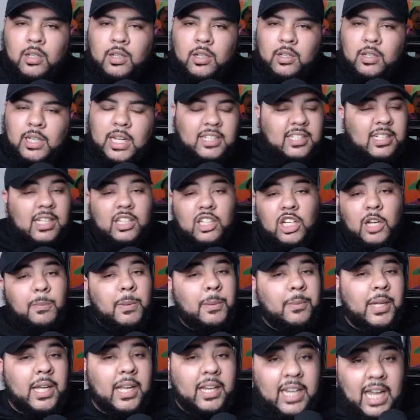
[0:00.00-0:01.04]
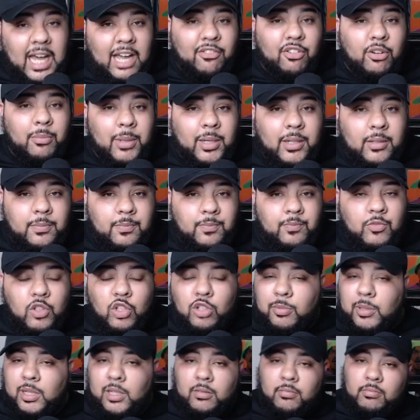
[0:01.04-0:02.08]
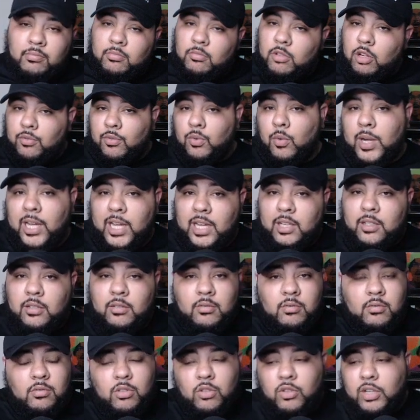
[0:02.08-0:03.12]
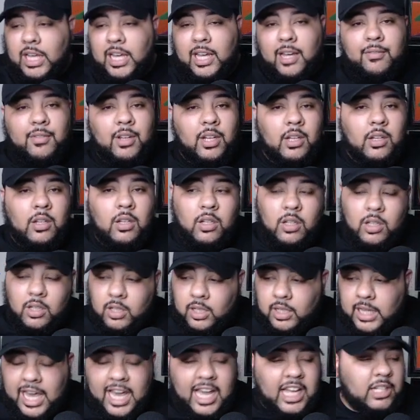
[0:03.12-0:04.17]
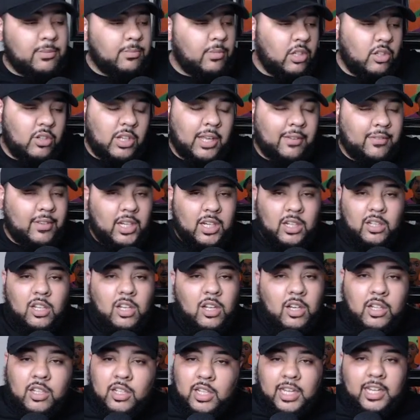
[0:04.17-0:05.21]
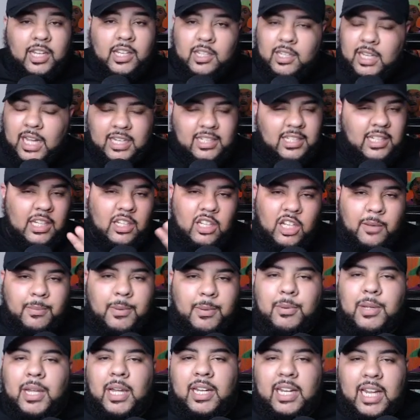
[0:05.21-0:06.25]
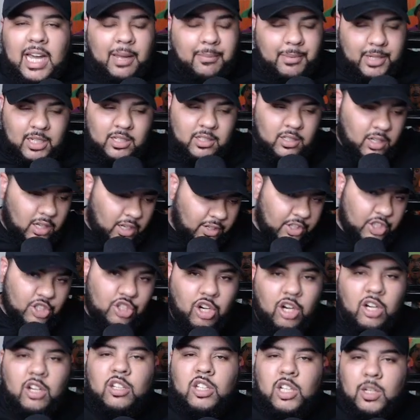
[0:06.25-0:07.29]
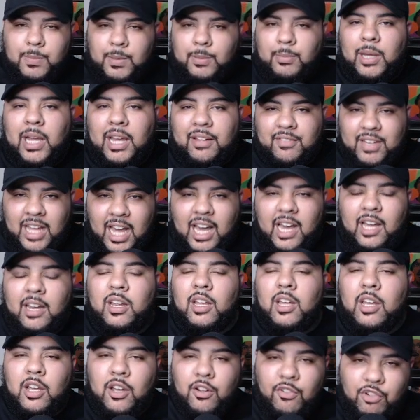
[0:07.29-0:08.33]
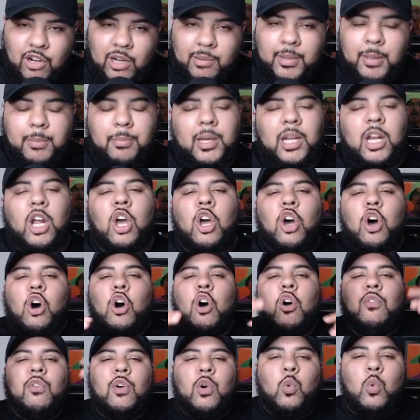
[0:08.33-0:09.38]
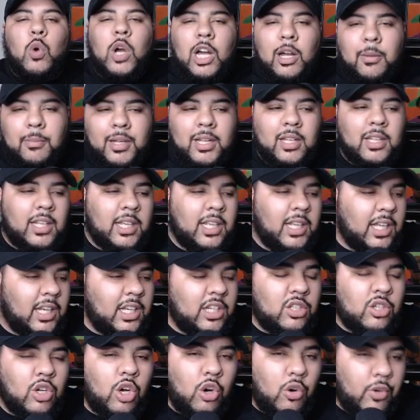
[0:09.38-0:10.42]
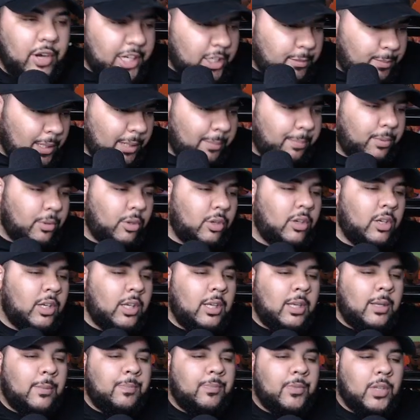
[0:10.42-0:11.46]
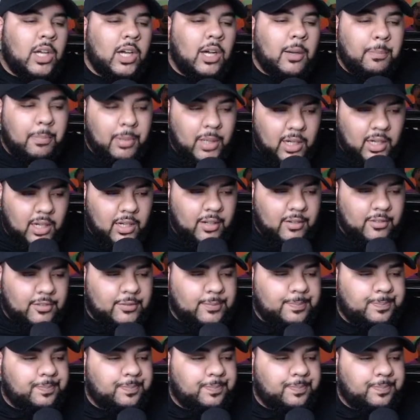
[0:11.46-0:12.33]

Not saying young people can't die from it. You could be overweight, you could have asthma, you could have any lung. Like, not saying young people can't die because on the chart, young people have died from it. But overwhelmingly, it is always people above